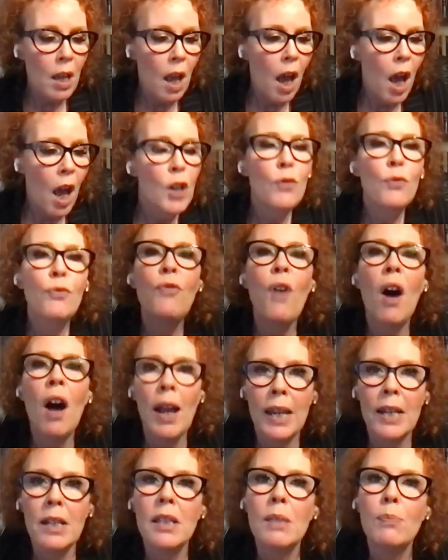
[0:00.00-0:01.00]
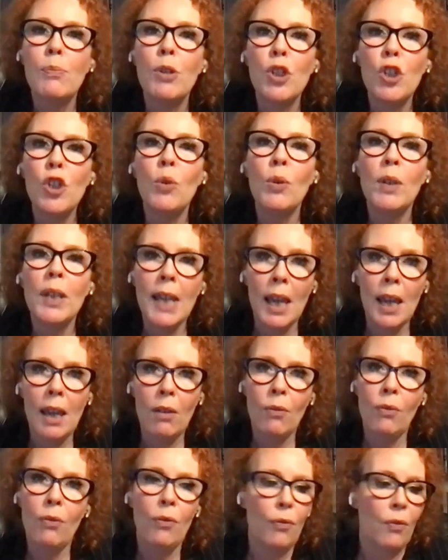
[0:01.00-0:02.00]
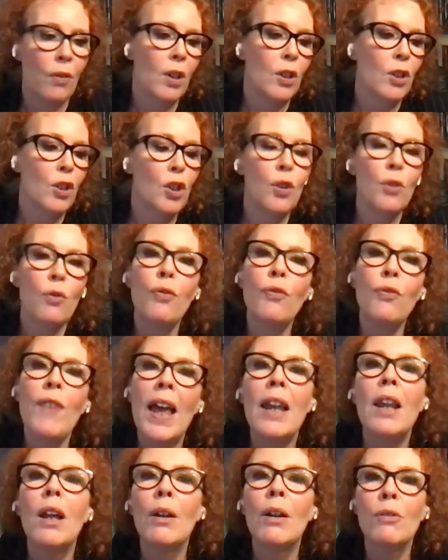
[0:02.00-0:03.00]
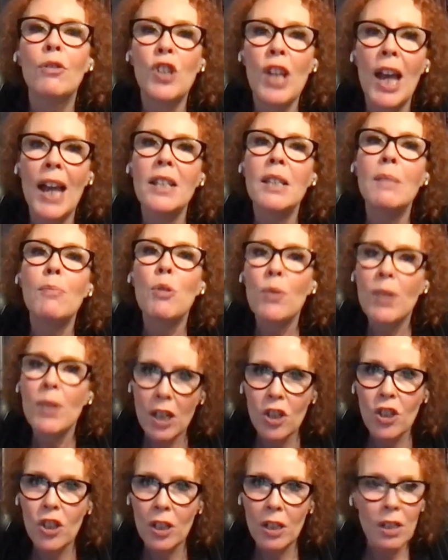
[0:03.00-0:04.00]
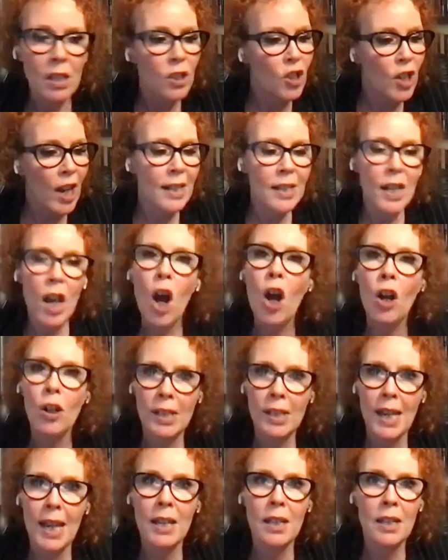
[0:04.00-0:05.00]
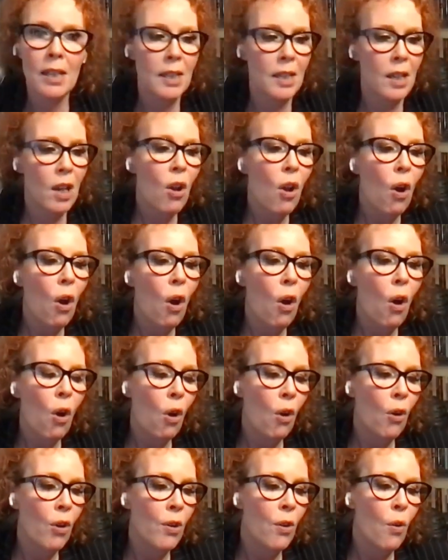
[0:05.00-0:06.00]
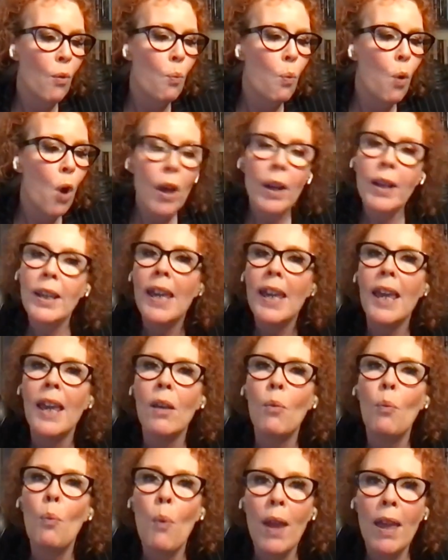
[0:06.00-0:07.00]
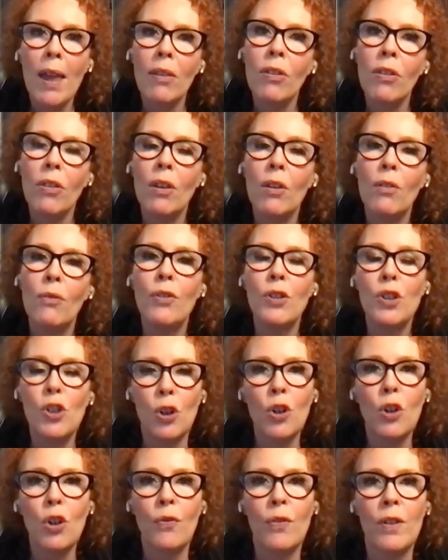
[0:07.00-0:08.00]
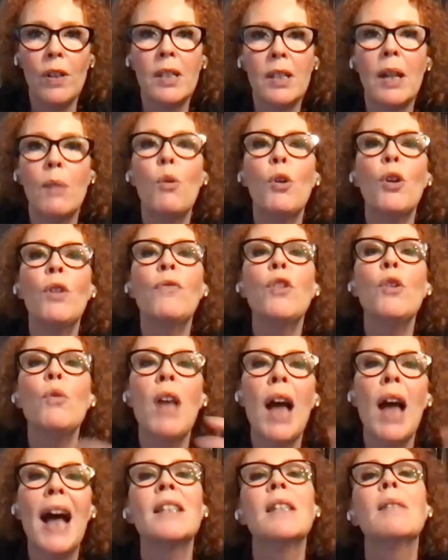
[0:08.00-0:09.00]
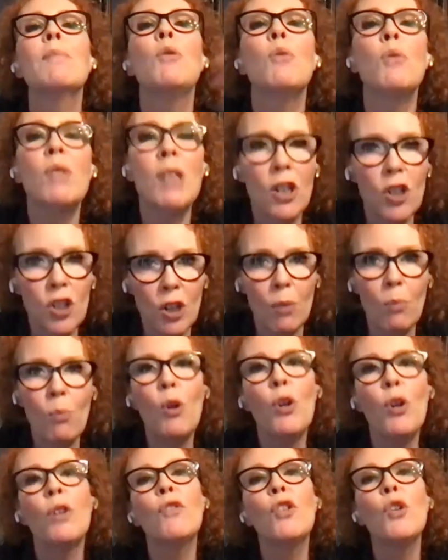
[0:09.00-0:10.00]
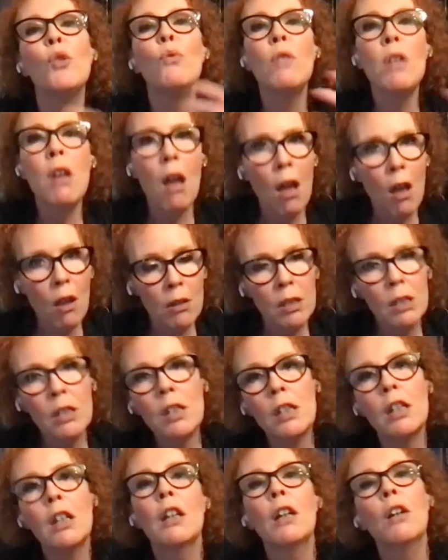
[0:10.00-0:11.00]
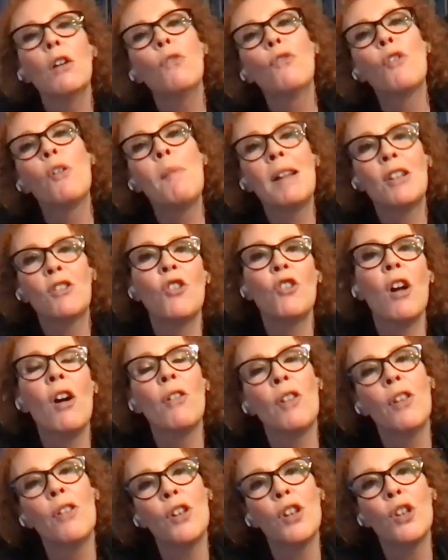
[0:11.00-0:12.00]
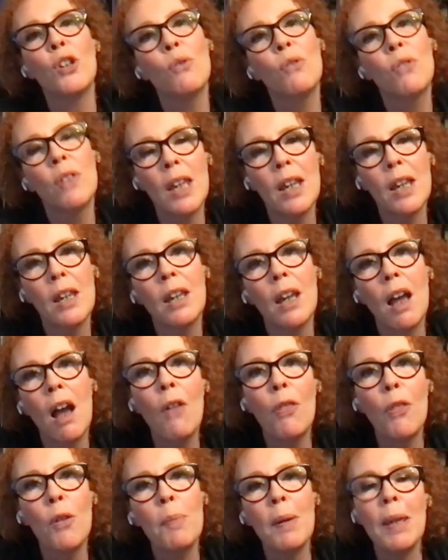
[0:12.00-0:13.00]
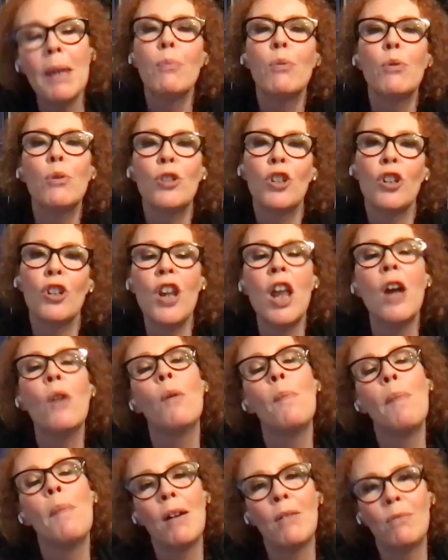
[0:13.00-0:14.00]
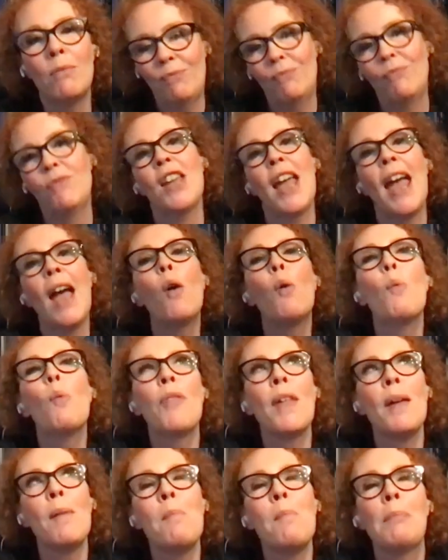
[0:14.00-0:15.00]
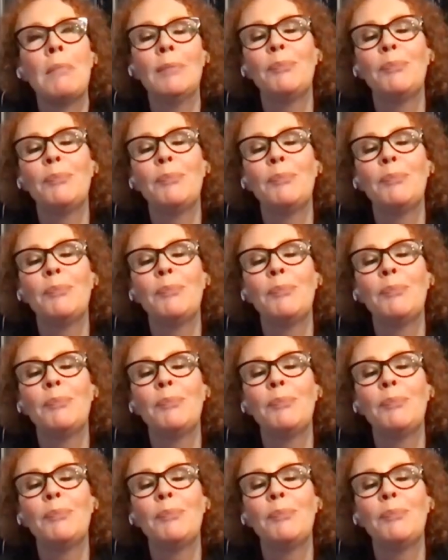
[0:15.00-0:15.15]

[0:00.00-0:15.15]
advice would you give to fellow jazz musicians, jazz artists, on working with photographers? Like, what have you, as a musician, what have you learned from Adriana that you think other people should know about to help them?